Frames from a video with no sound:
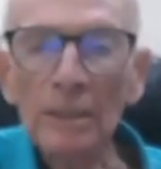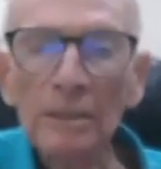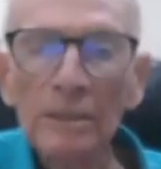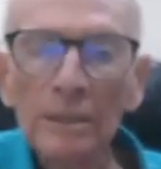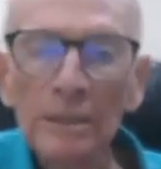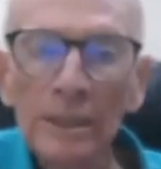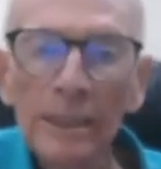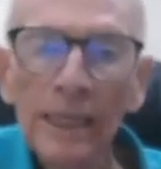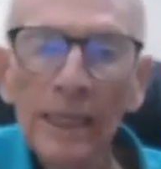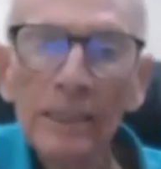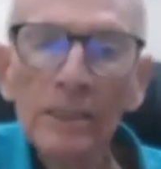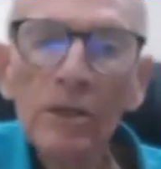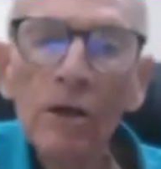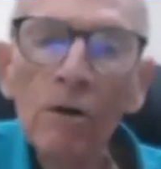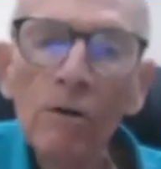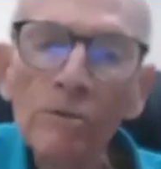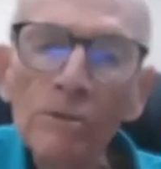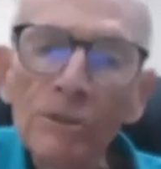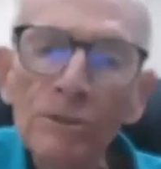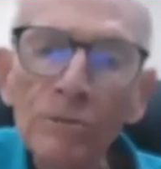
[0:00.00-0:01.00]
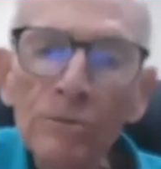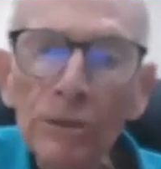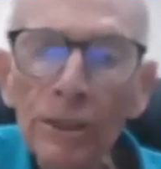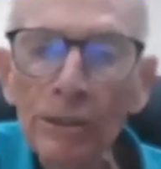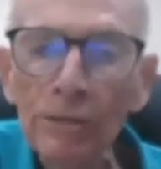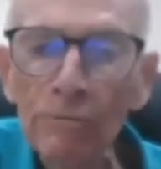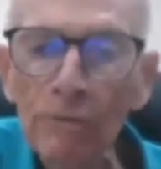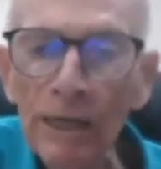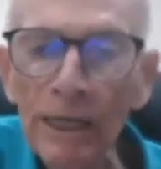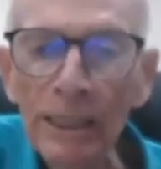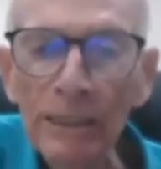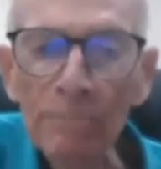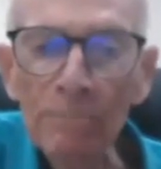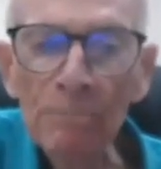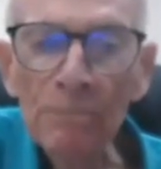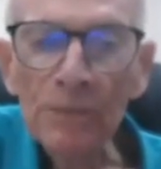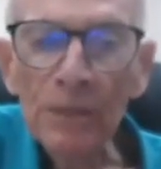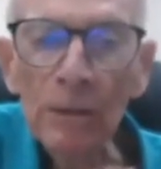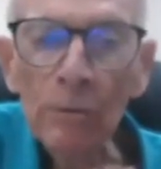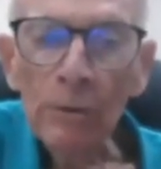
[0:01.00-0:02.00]
To get the whole story right,
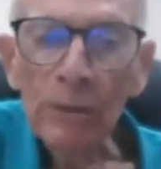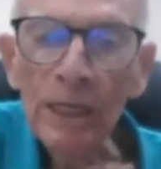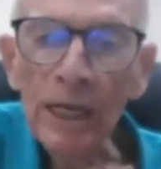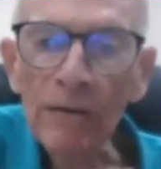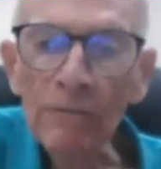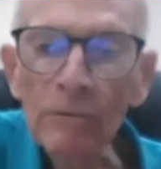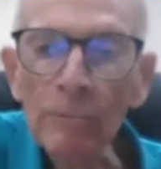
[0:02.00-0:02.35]
we have